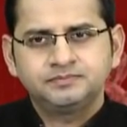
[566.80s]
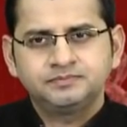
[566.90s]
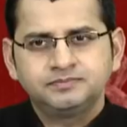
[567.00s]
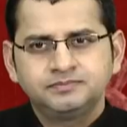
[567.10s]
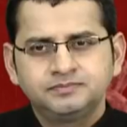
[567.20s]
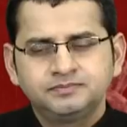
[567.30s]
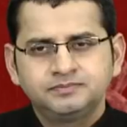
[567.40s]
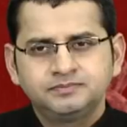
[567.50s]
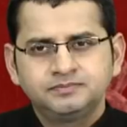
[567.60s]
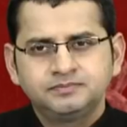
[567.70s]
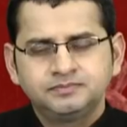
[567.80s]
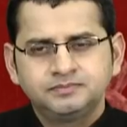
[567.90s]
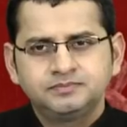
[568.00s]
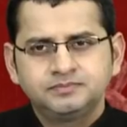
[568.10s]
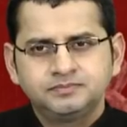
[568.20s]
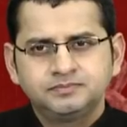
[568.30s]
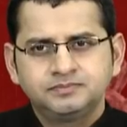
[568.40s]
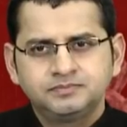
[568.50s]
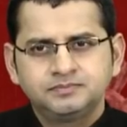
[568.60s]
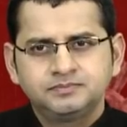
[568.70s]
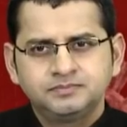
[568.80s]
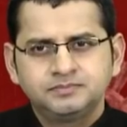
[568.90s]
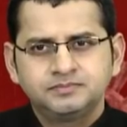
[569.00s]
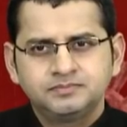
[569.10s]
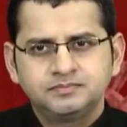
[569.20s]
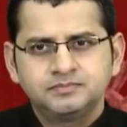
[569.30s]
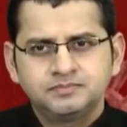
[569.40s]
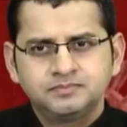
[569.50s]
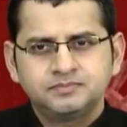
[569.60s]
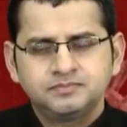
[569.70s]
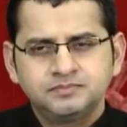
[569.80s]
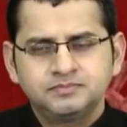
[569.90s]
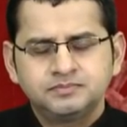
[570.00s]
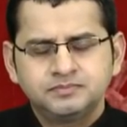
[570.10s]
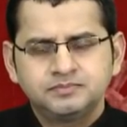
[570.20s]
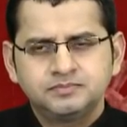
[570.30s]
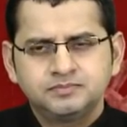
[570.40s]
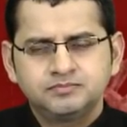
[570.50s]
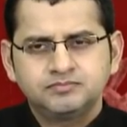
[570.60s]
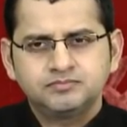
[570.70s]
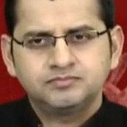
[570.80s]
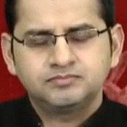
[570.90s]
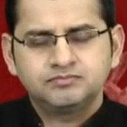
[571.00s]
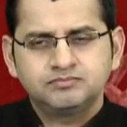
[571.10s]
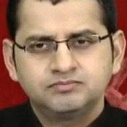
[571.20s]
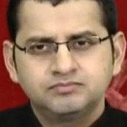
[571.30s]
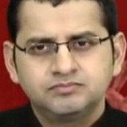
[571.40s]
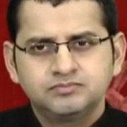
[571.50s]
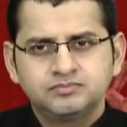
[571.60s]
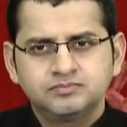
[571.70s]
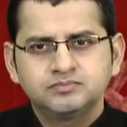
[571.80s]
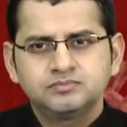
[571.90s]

The person shown says nothing.